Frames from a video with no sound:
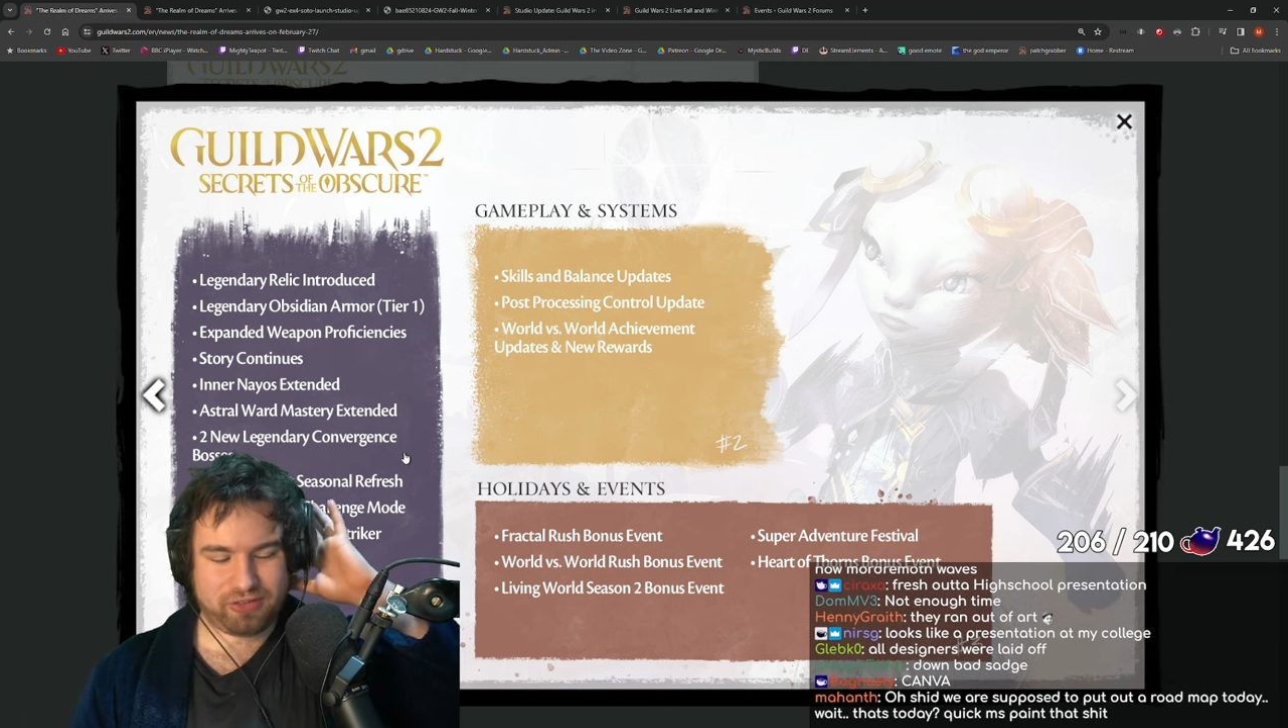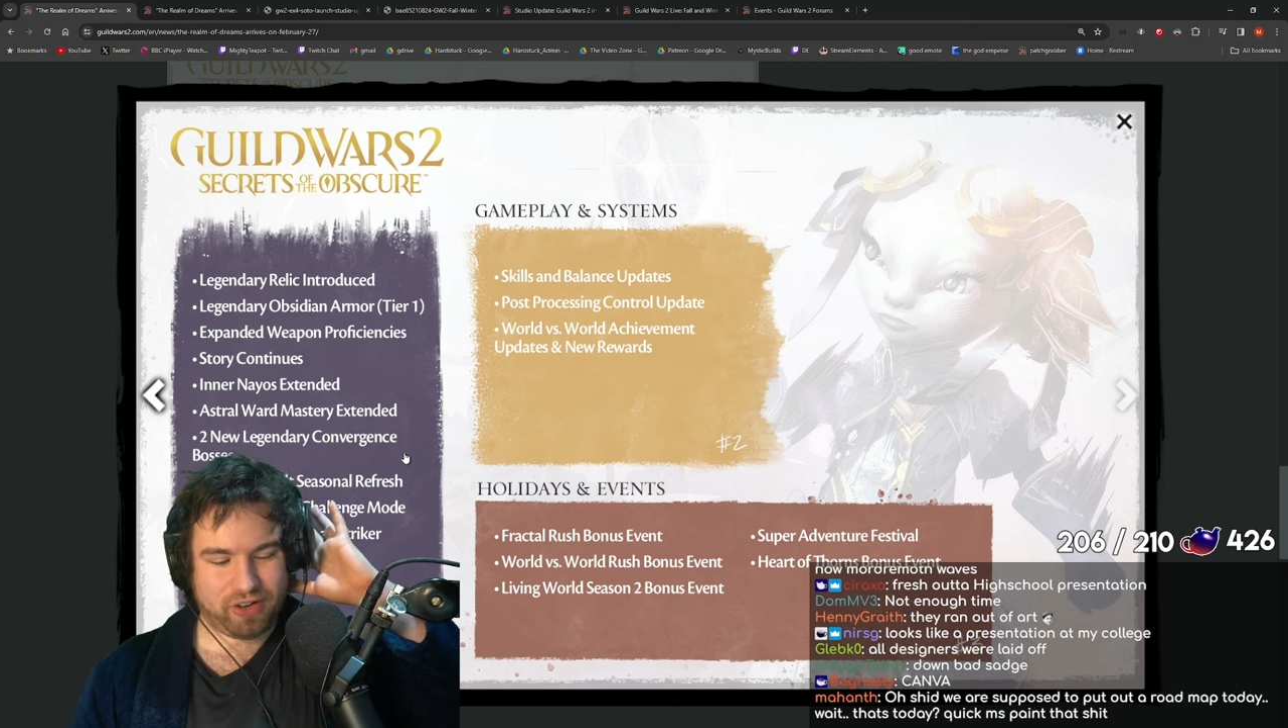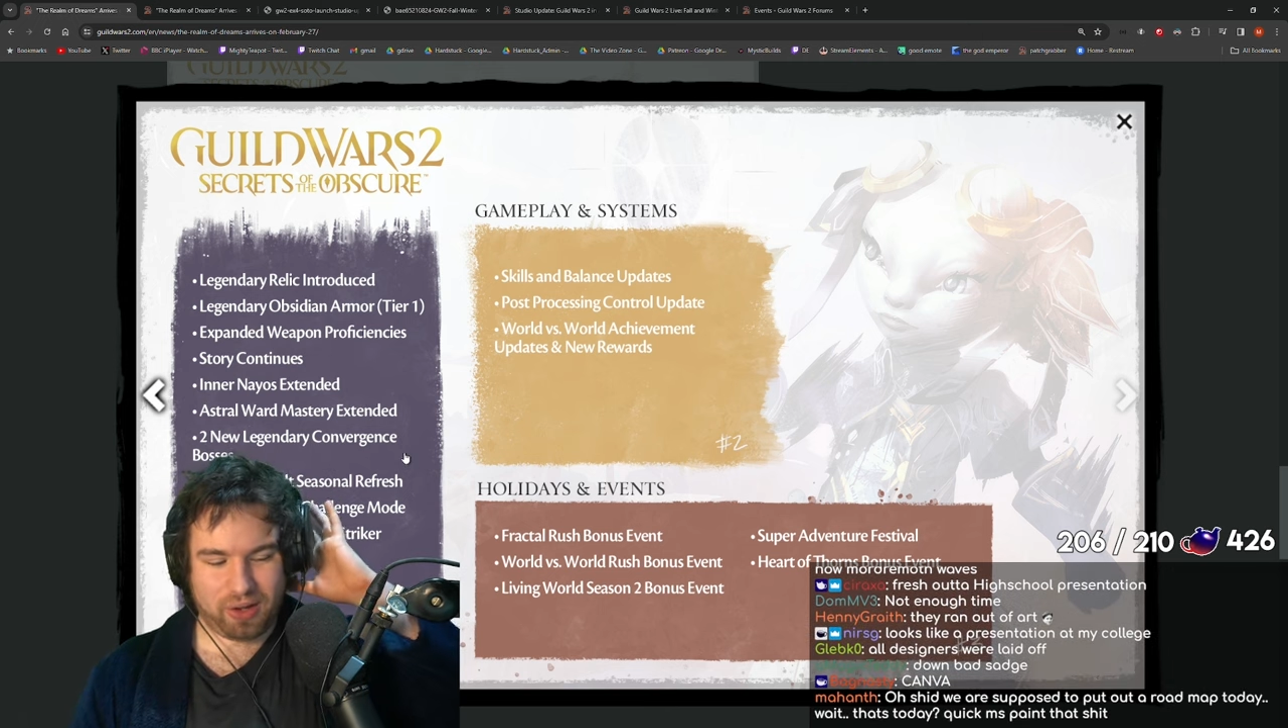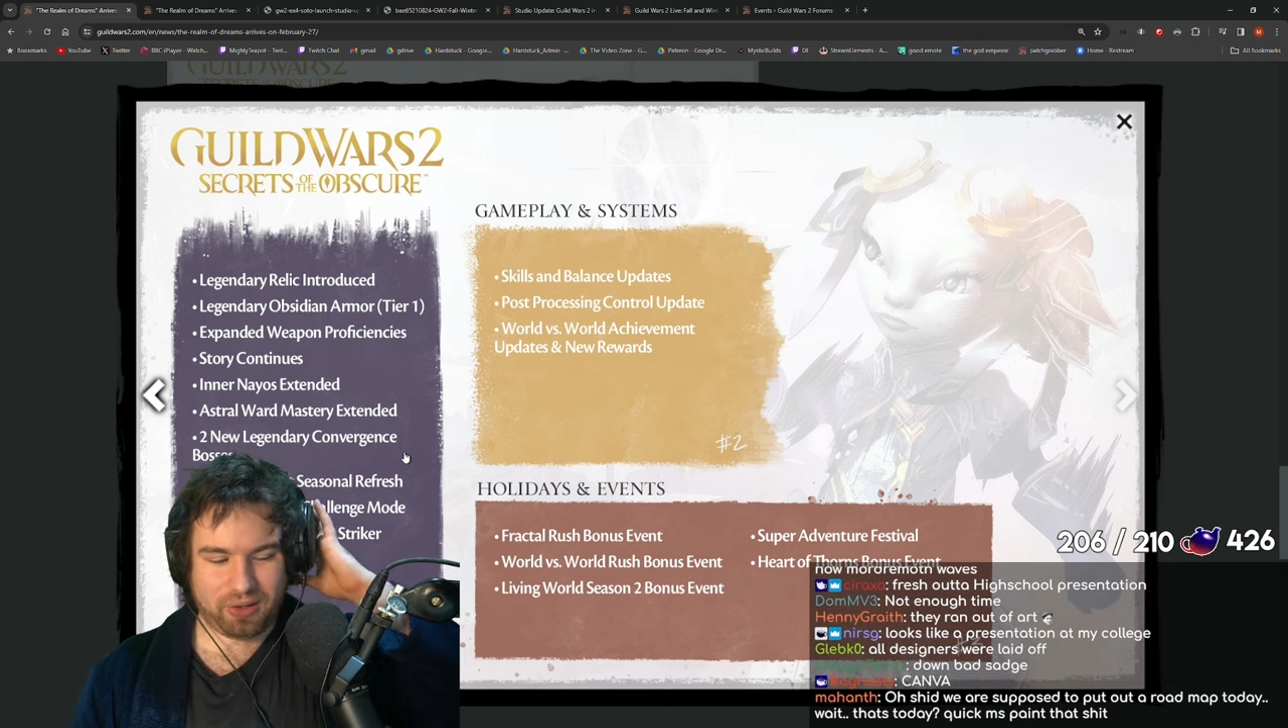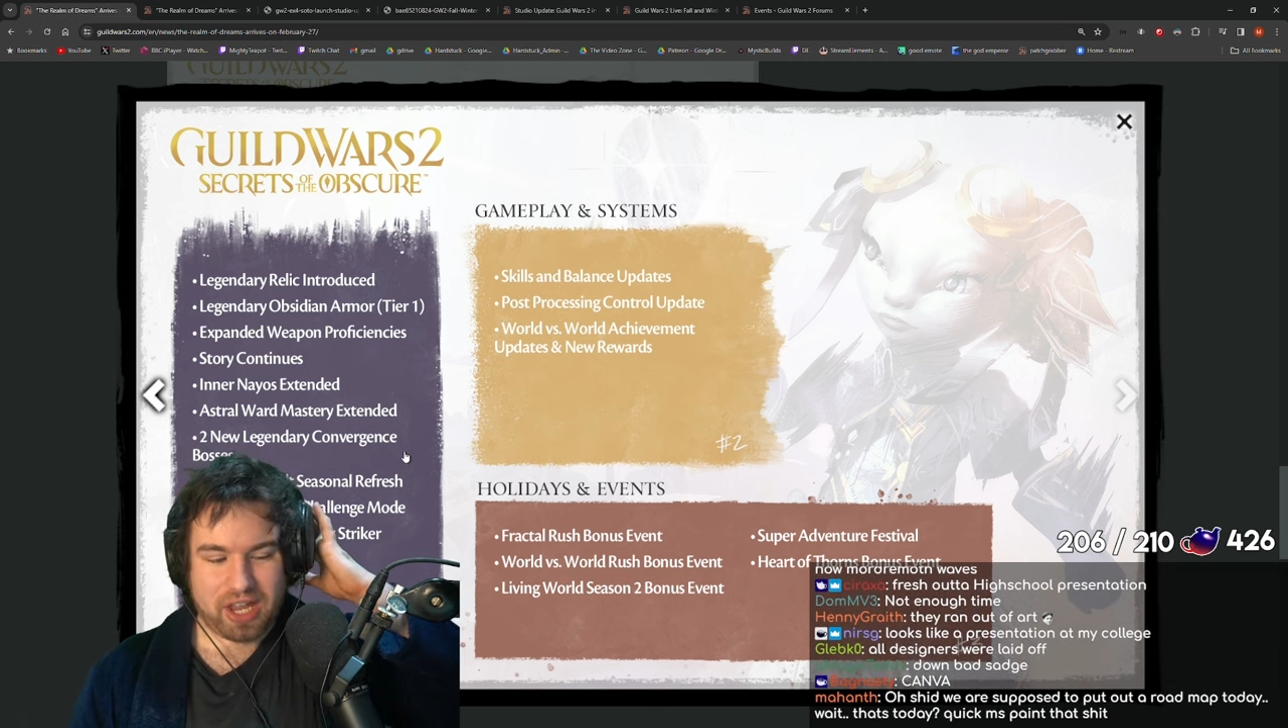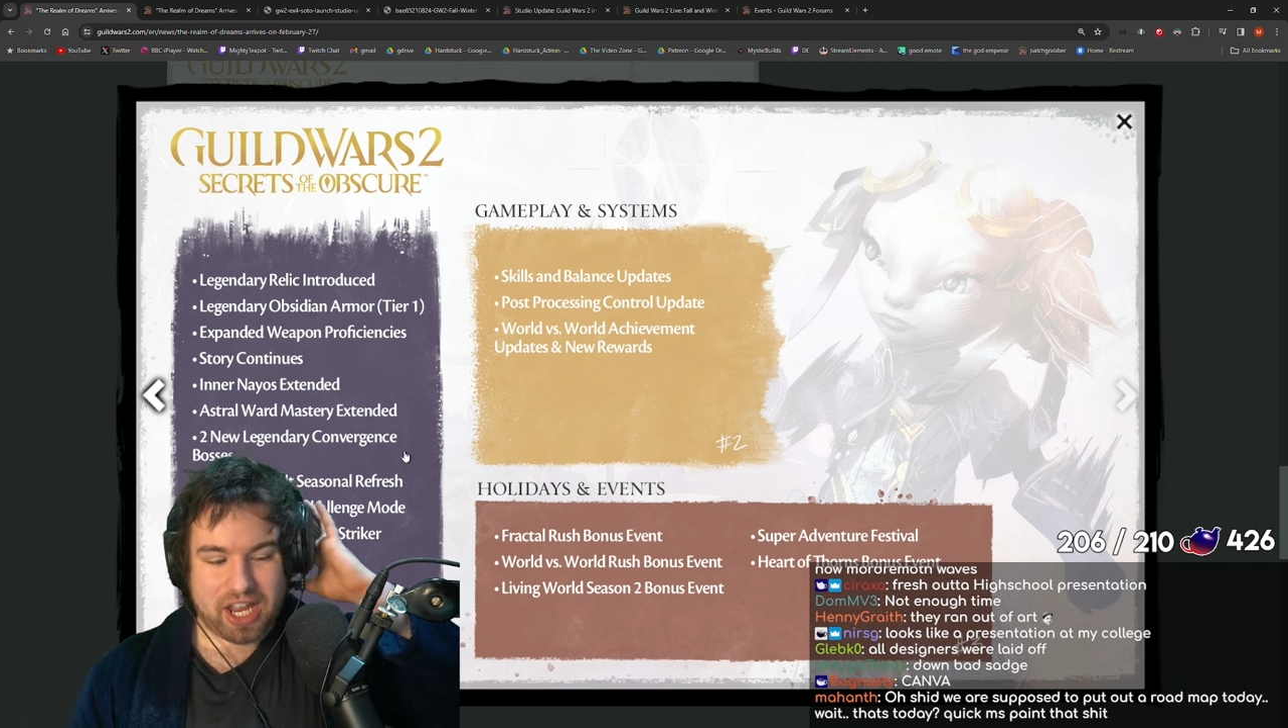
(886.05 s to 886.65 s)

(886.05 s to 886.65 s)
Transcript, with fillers: Vault.